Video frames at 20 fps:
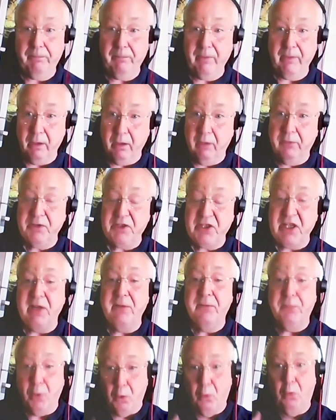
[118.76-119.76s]
Obviously, if
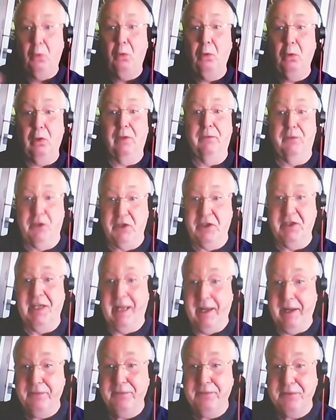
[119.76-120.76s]
all of us
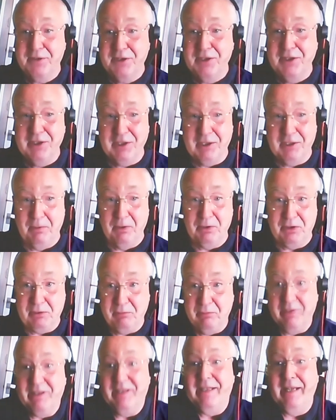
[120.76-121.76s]
left our body, we
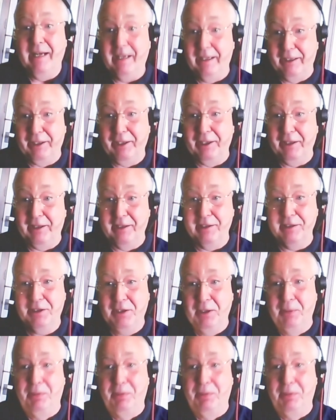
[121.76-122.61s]
died. That's